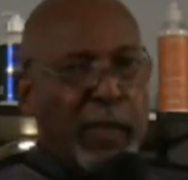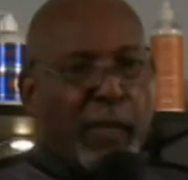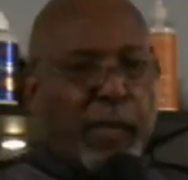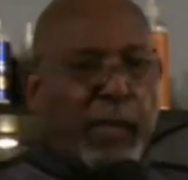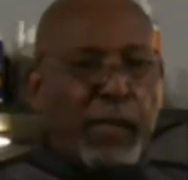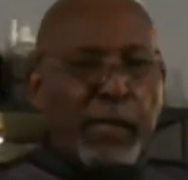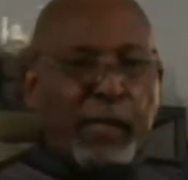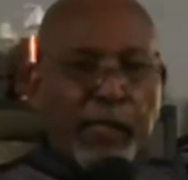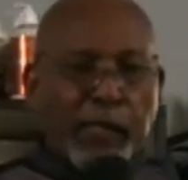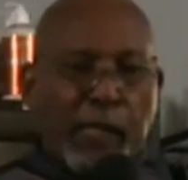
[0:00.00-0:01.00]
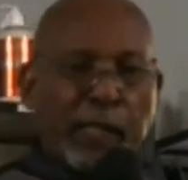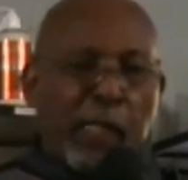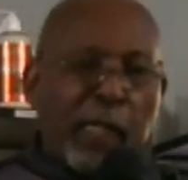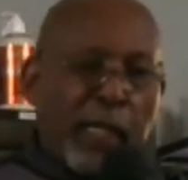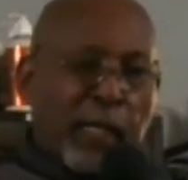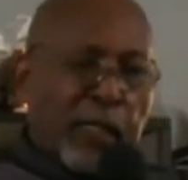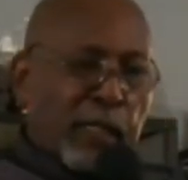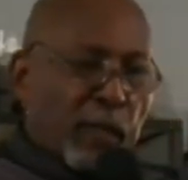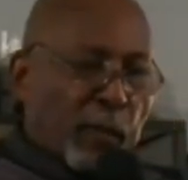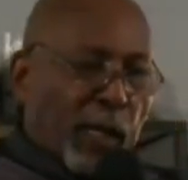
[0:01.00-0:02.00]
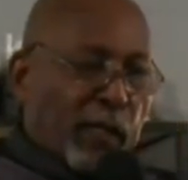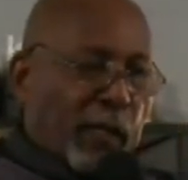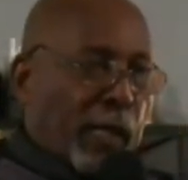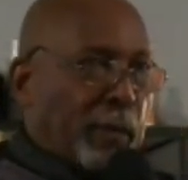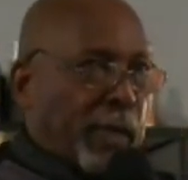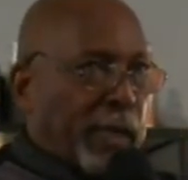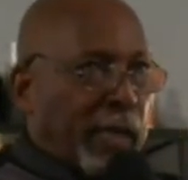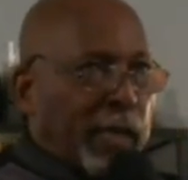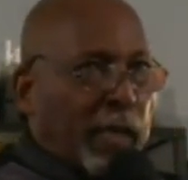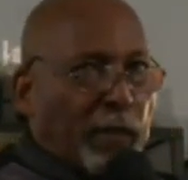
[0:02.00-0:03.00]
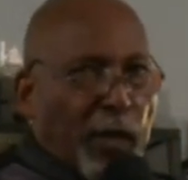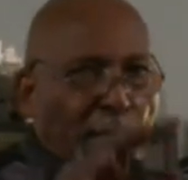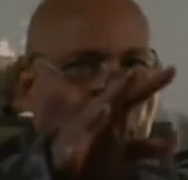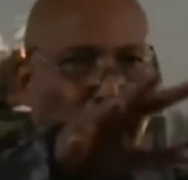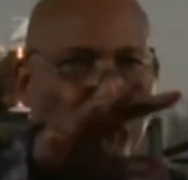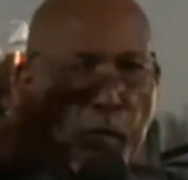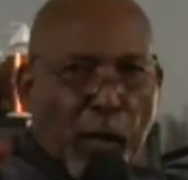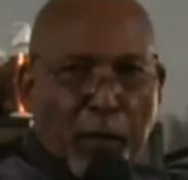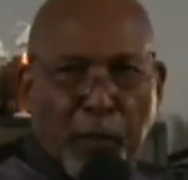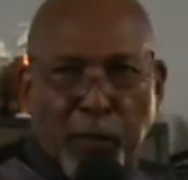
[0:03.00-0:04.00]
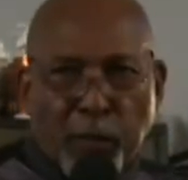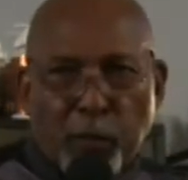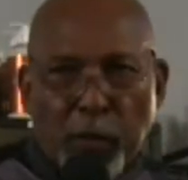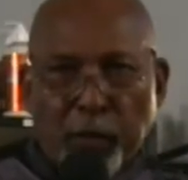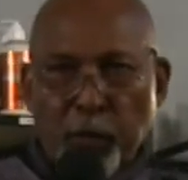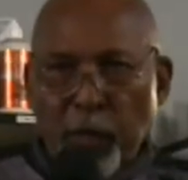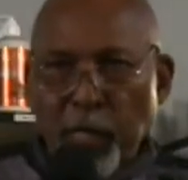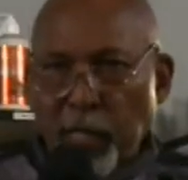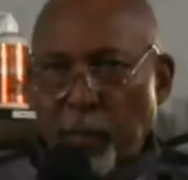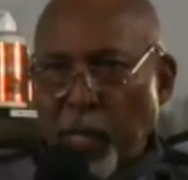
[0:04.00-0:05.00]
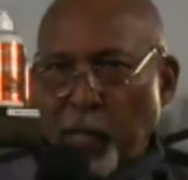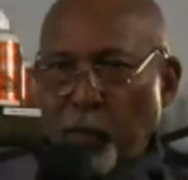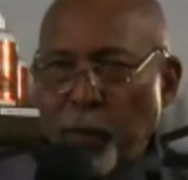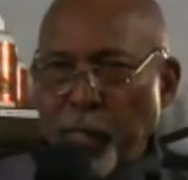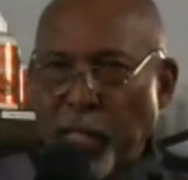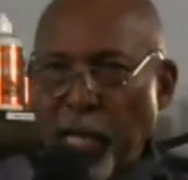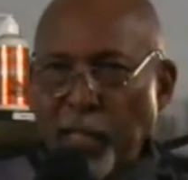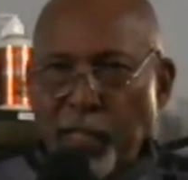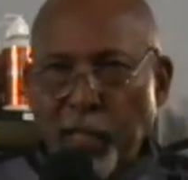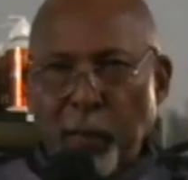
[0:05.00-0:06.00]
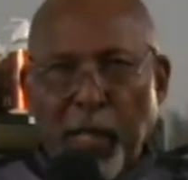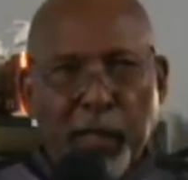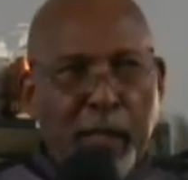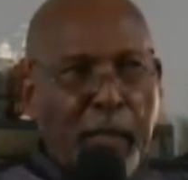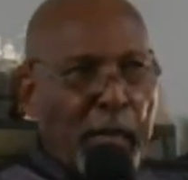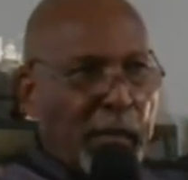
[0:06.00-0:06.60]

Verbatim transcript: And I'll end it's like, see, America come in and they'll find the most corrupt person who have trained in America, who've been to college in America.